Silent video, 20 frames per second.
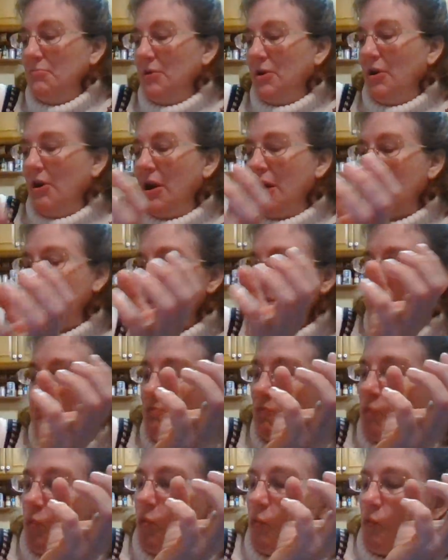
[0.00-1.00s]
Alright?
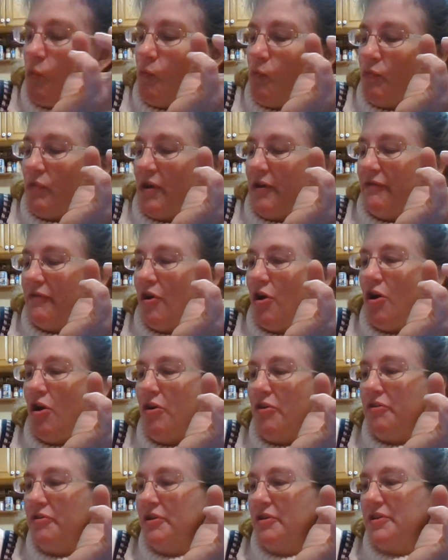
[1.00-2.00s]
Of
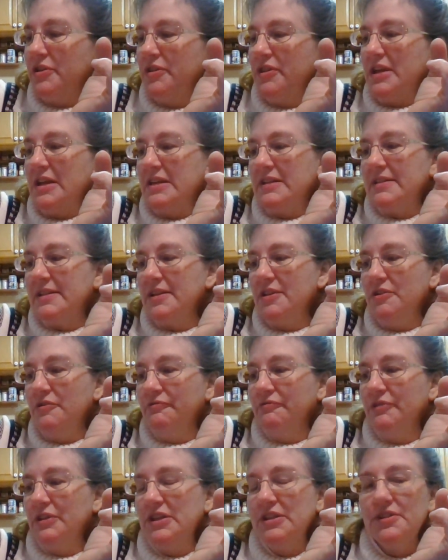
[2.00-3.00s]
all the things that
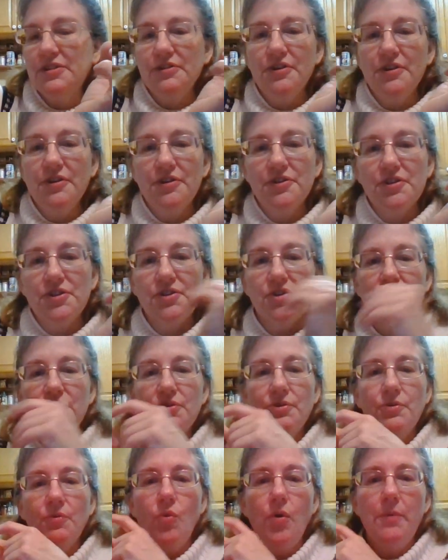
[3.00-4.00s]
you've researched,
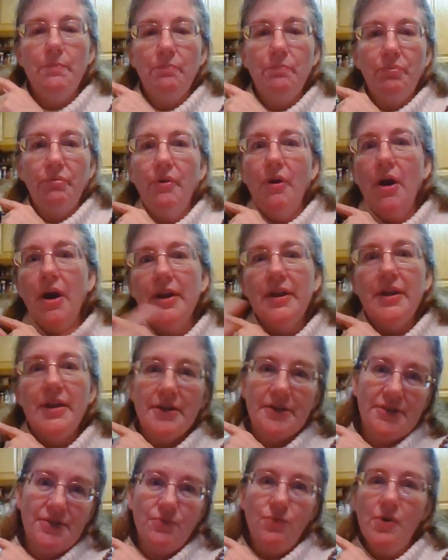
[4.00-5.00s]
what
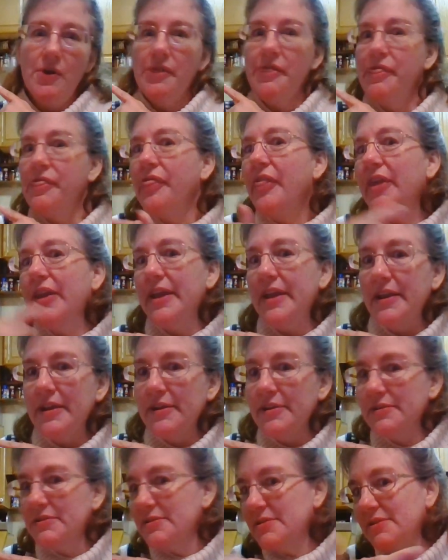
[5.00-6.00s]
products, what
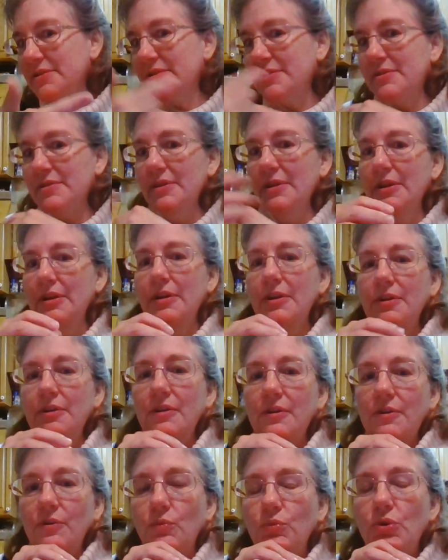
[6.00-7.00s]
things
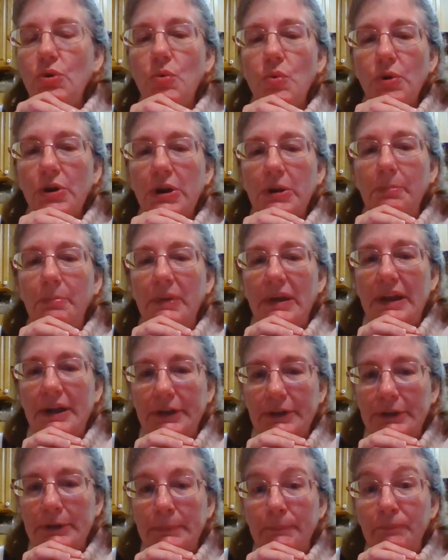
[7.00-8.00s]
will work
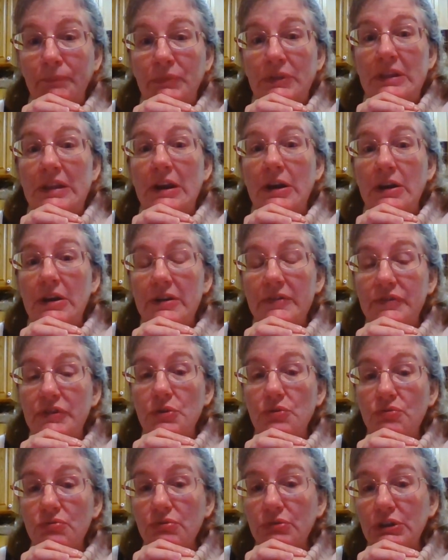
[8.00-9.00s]
better? Now, if
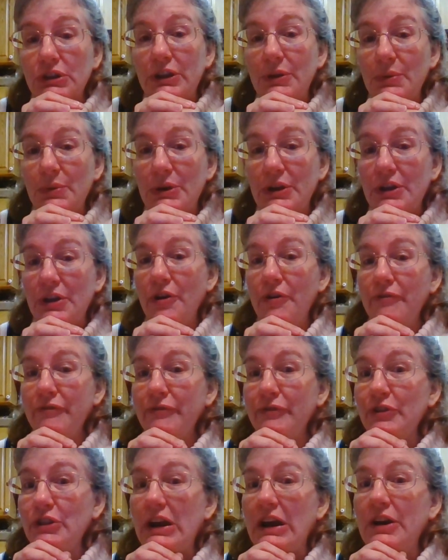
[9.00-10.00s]
you really want to go
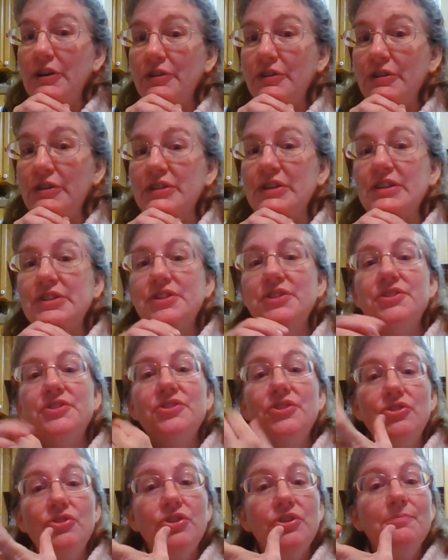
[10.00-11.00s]
full out on this,
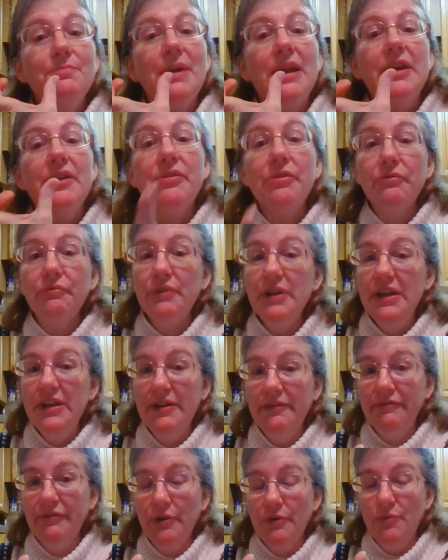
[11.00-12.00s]
you can make 3
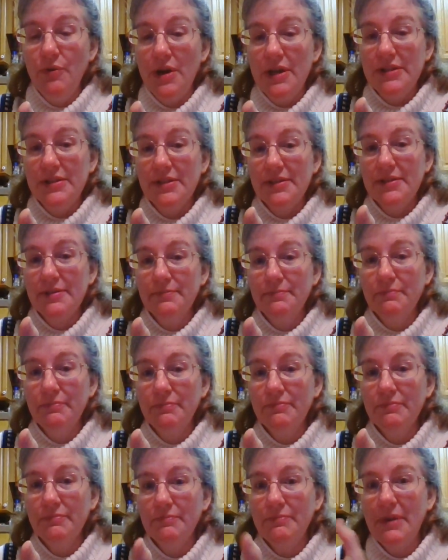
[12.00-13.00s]
different ones.
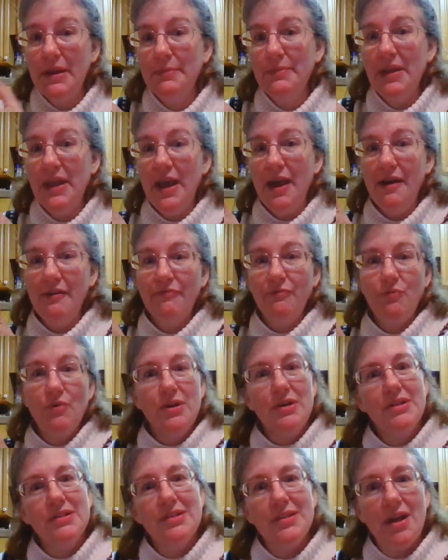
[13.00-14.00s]
Maybe have
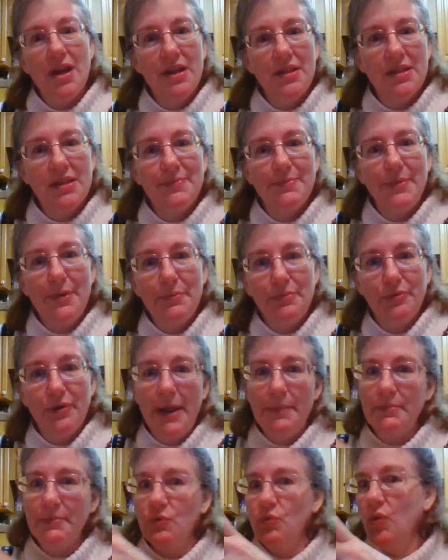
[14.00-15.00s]
one design that's bubble
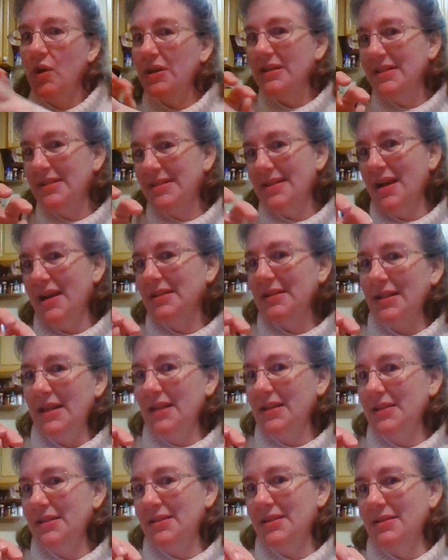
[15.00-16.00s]
wrap, and one design
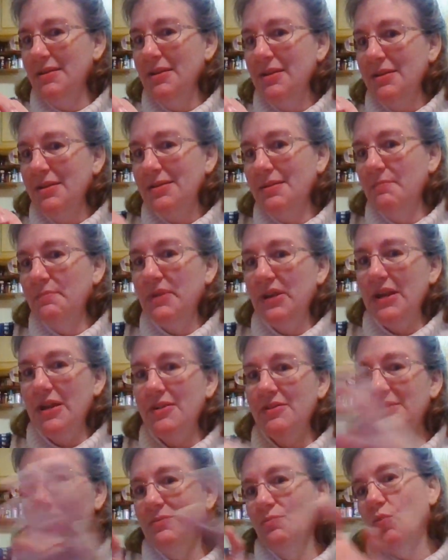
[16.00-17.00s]
that's something
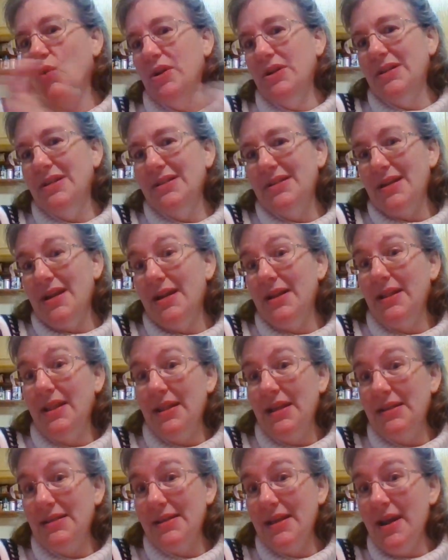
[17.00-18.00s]
else, and one design
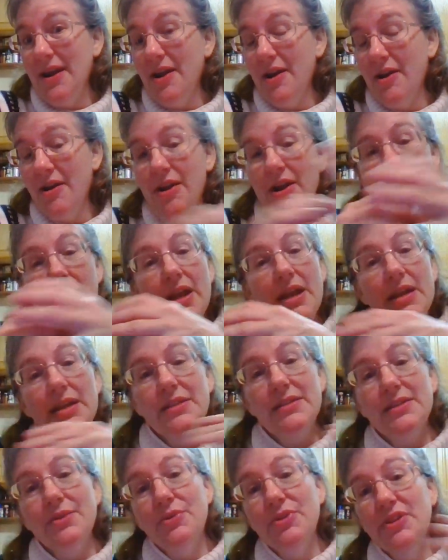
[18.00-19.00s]
that's air,
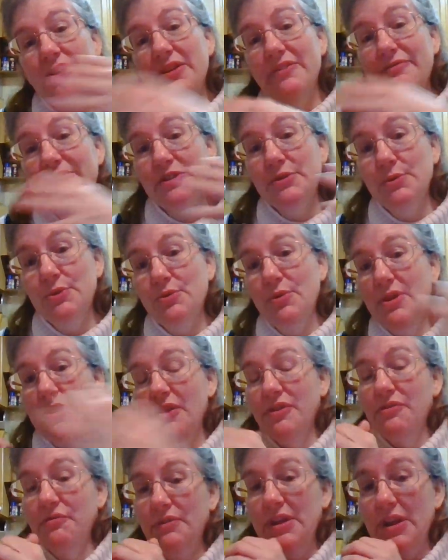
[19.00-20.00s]
and see what the difference between the
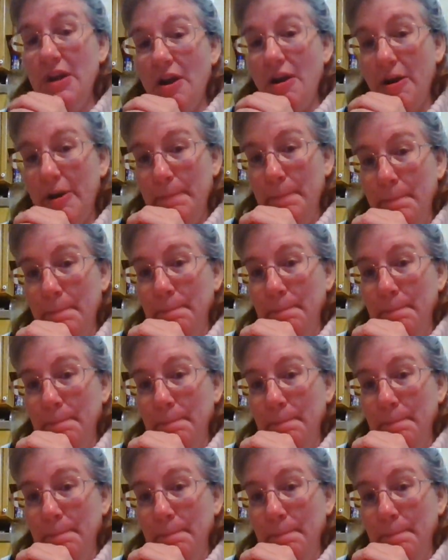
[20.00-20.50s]
3 are.